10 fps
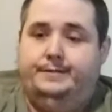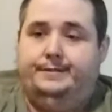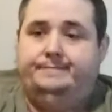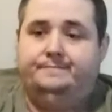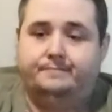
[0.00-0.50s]
right
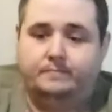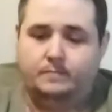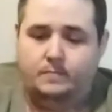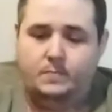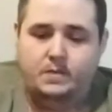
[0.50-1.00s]
see. back in
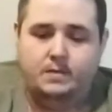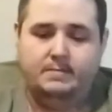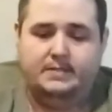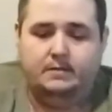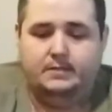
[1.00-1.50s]
there.
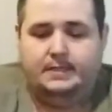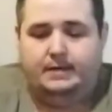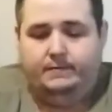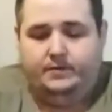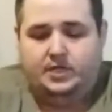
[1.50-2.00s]
Let me see, let's set
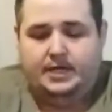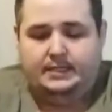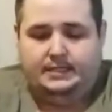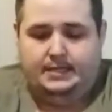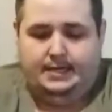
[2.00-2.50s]

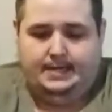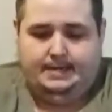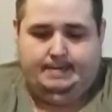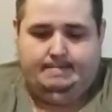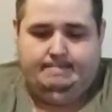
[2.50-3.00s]
just
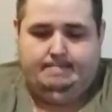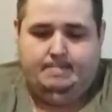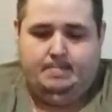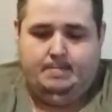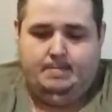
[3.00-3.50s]
like...
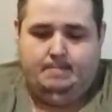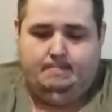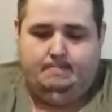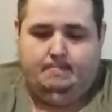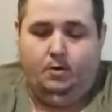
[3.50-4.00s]

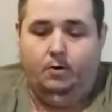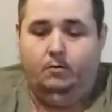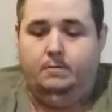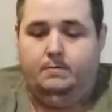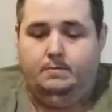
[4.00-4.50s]
Uh oh